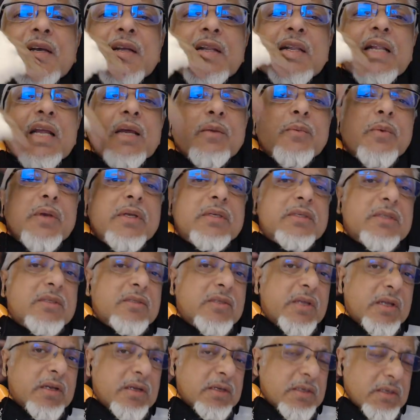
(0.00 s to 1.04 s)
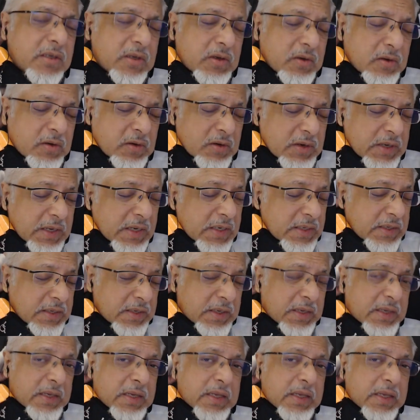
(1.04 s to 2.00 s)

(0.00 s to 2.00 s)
language, territory or color.